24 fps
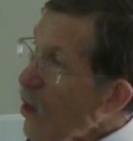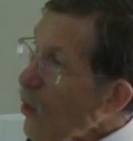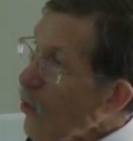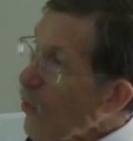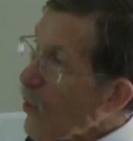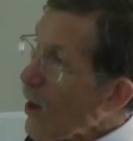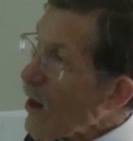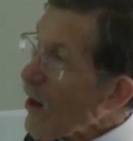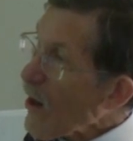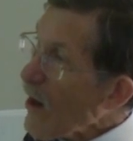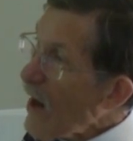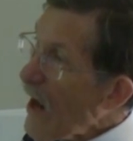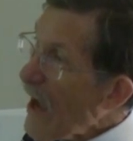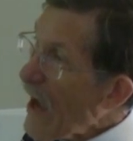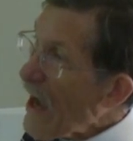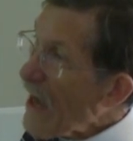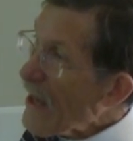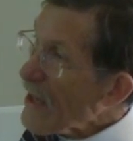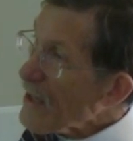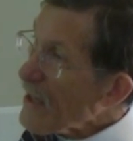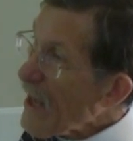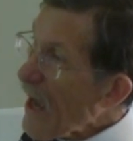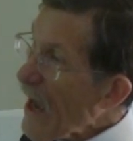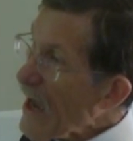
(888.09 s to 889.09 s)

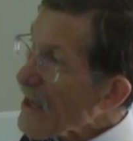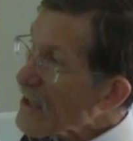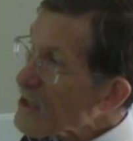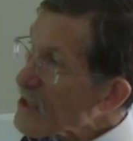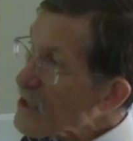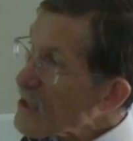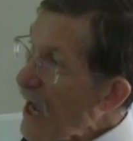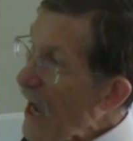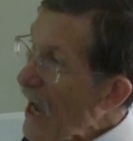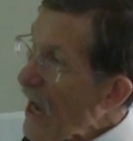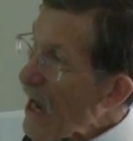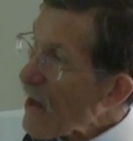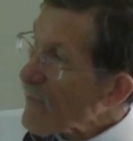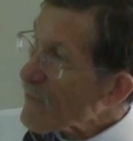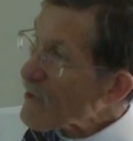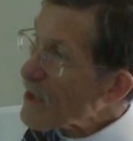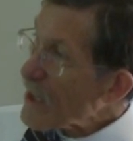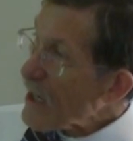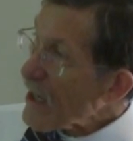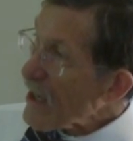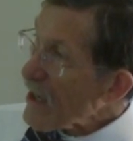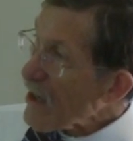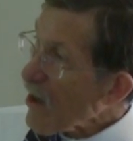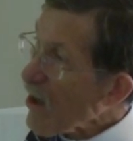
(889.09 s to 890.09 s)
and have
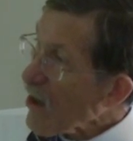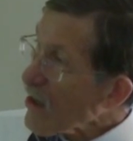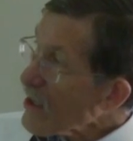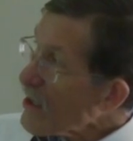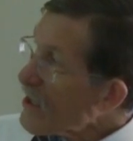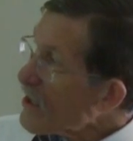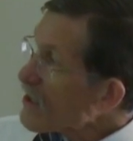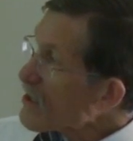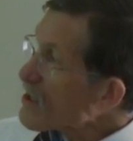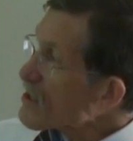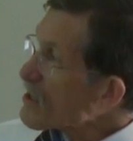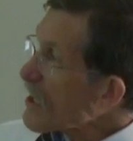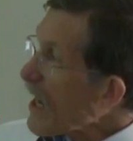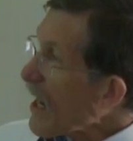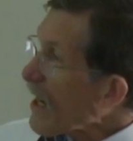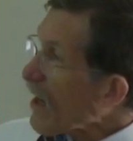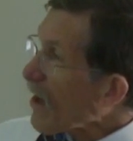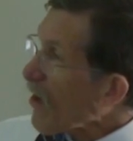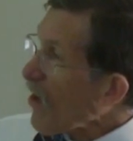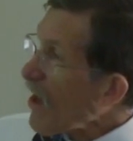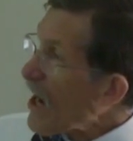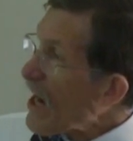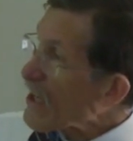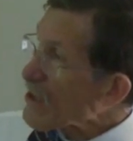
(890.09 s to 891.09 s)
the stained
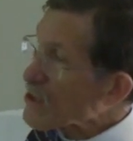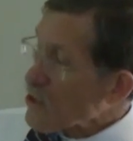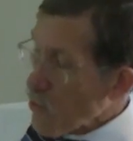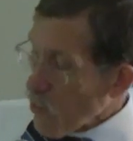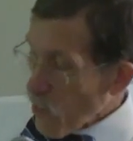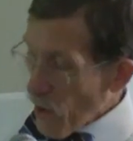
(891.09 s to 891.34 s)
glass